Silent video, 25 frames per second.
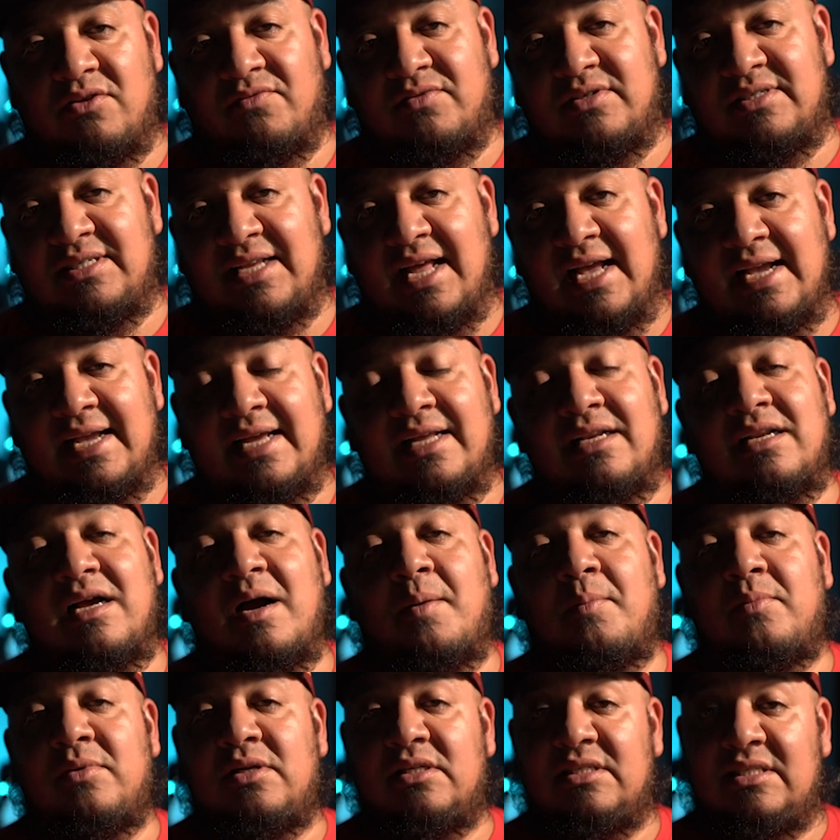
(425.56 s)
of a second,
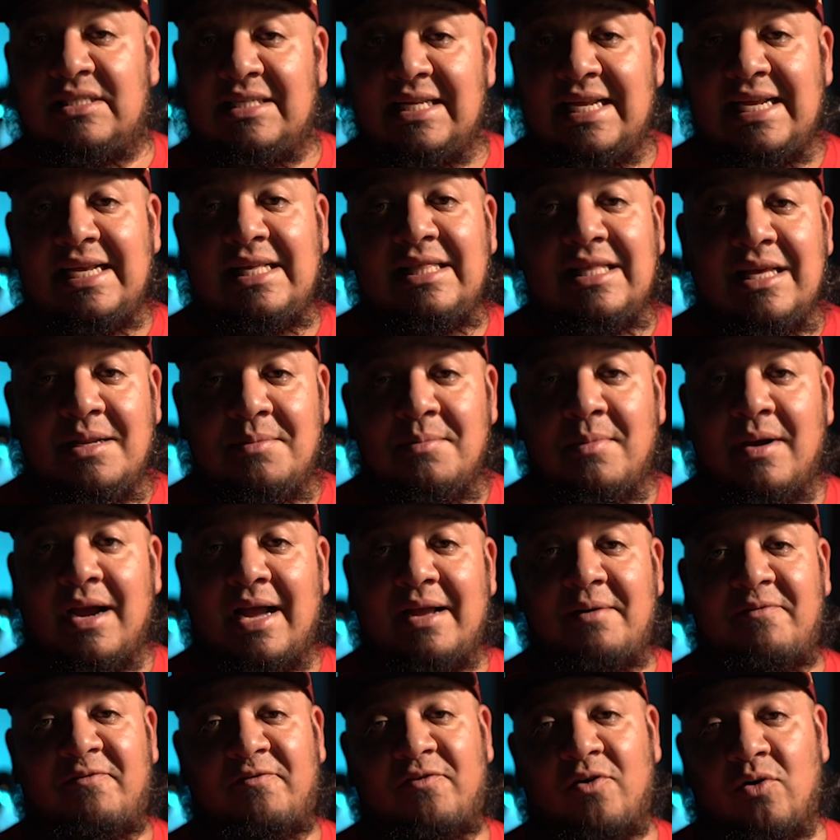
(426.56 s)
I'm going to see that
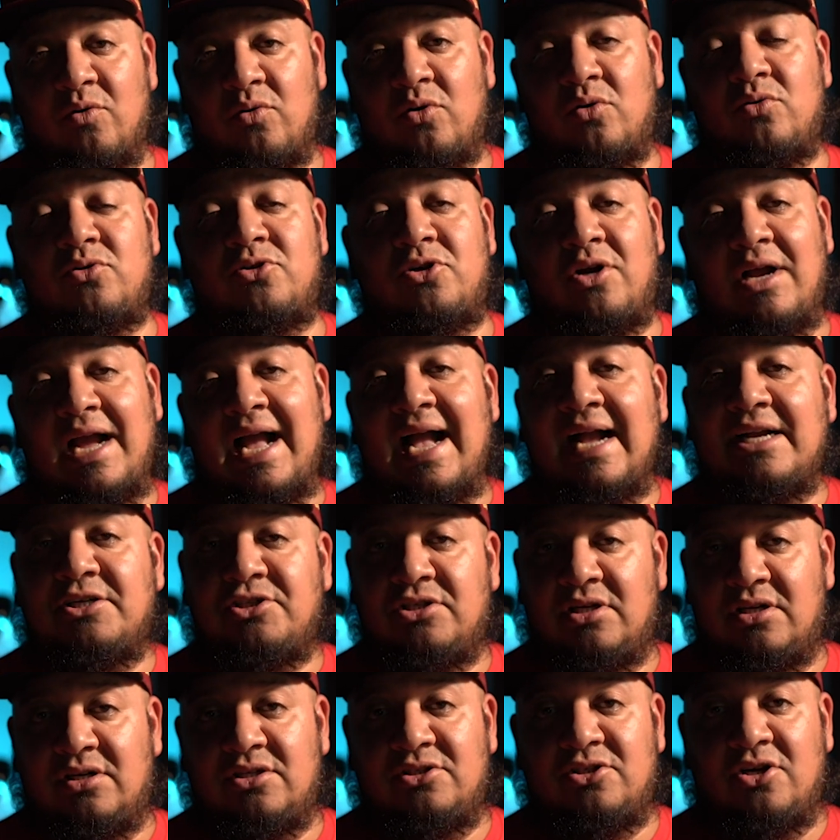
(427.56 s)
my photos are
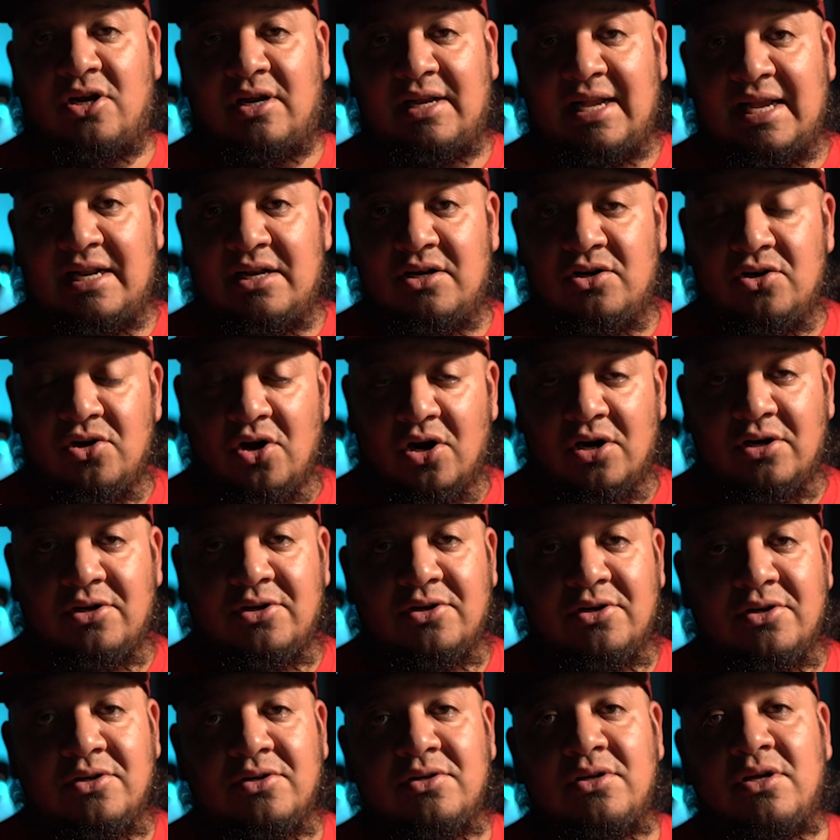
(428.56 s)
actually going to start getting
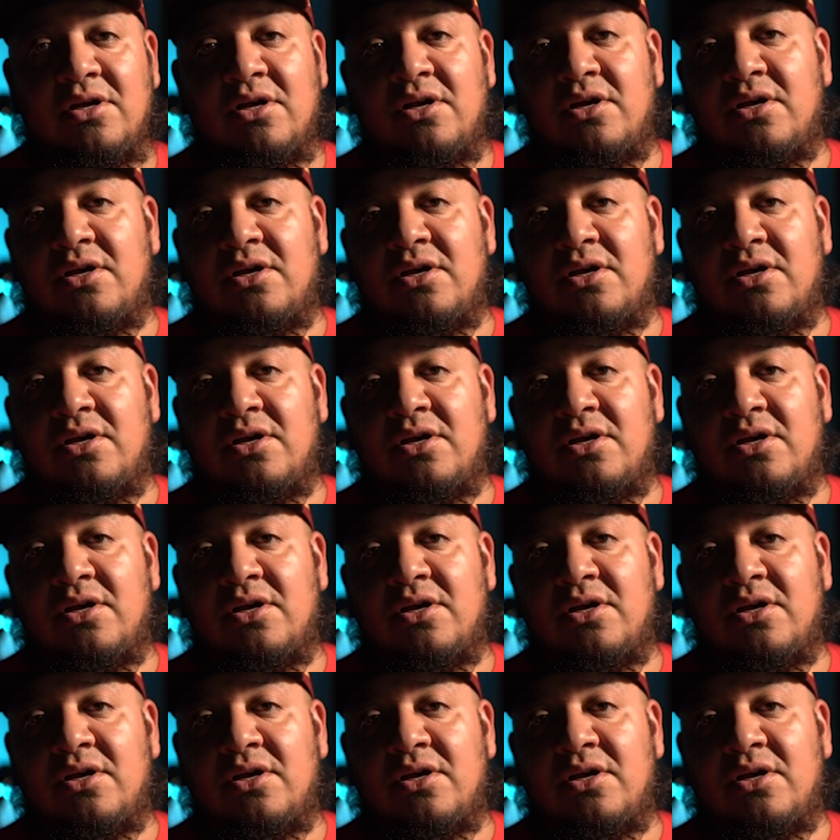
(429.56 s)
darker.